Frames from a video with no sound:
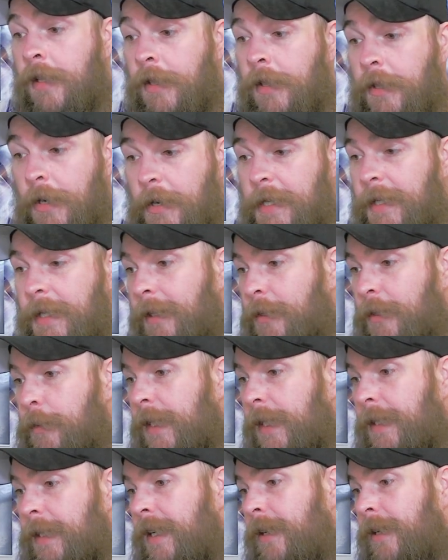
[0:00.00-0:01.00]
36
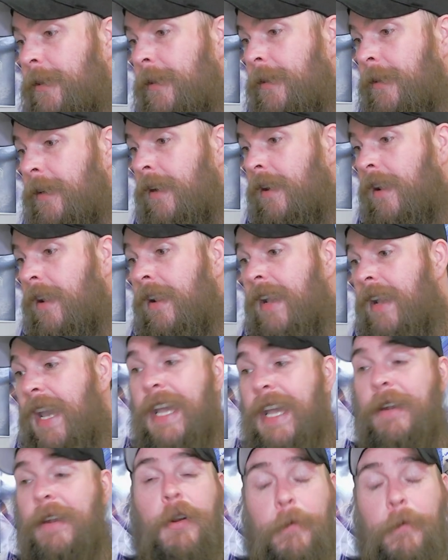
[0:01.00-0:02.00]
weeks ago.
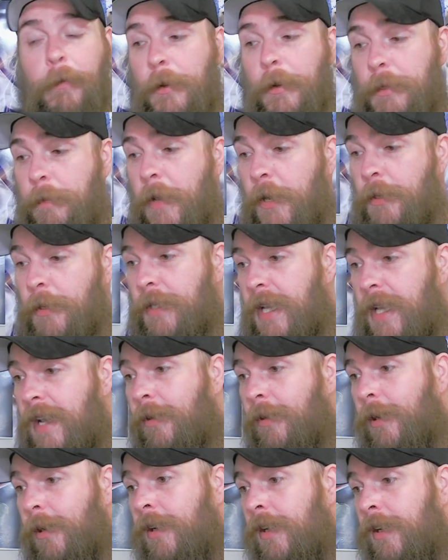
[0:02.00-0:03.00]
And her first post
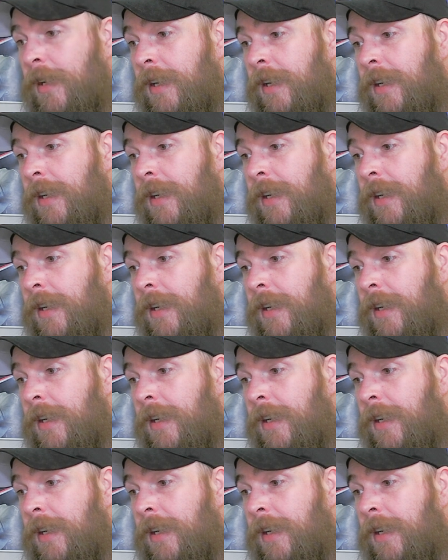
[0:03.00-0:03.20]
ever,